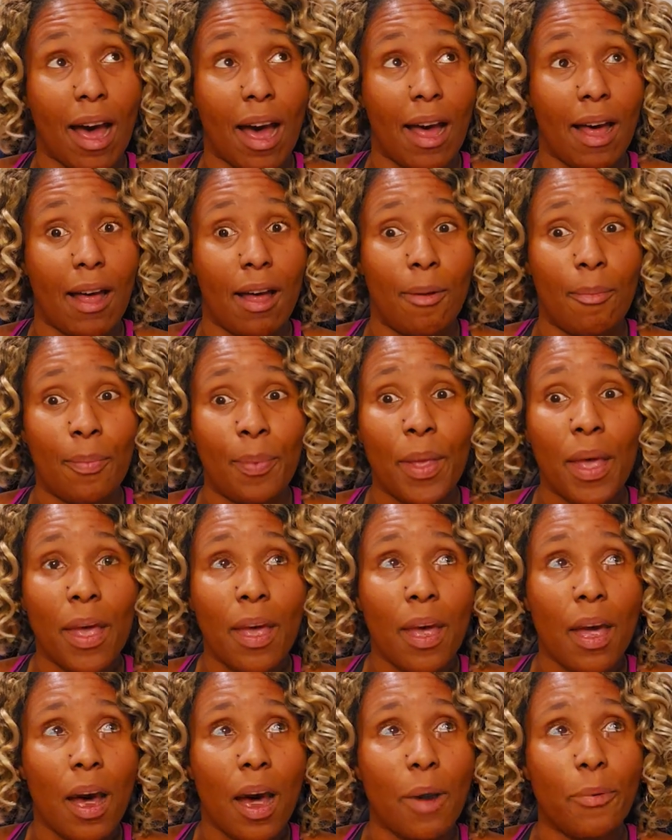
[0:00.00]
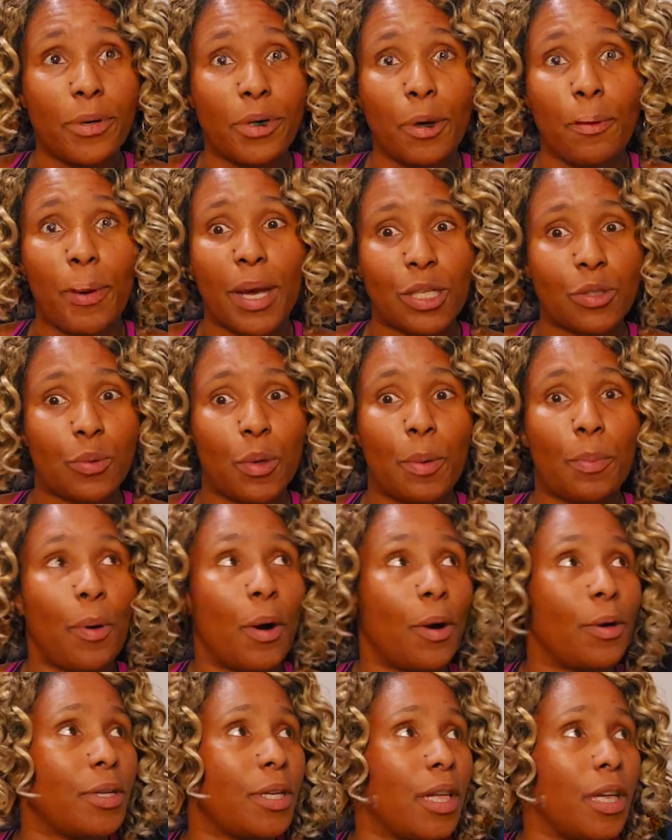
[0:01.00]
Um, I went to a bachelor
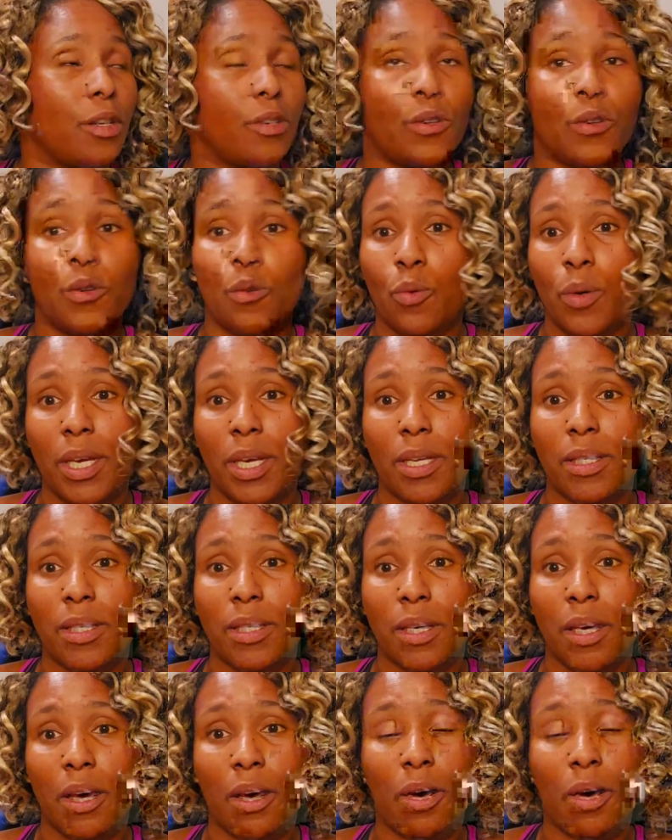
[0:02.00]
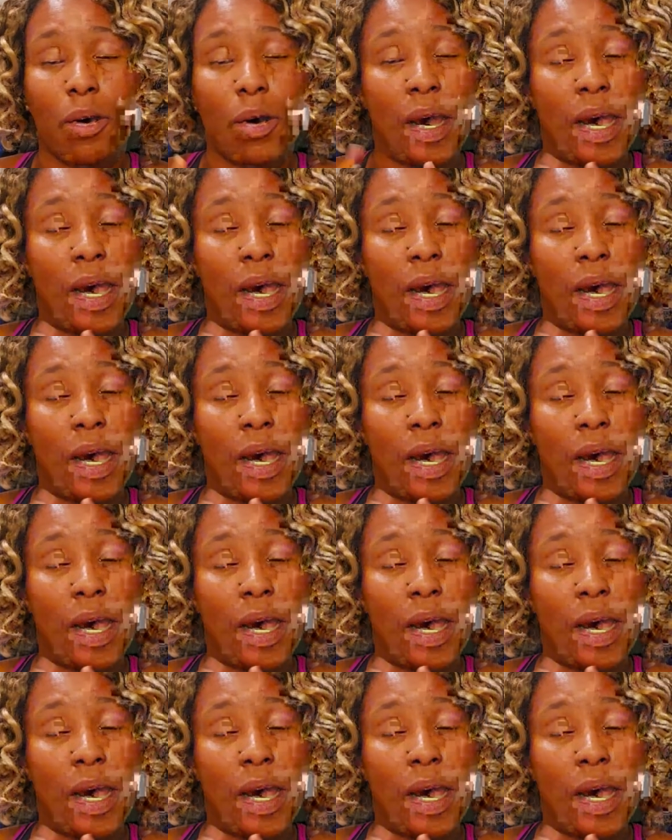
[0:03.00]
party like two weekends ago,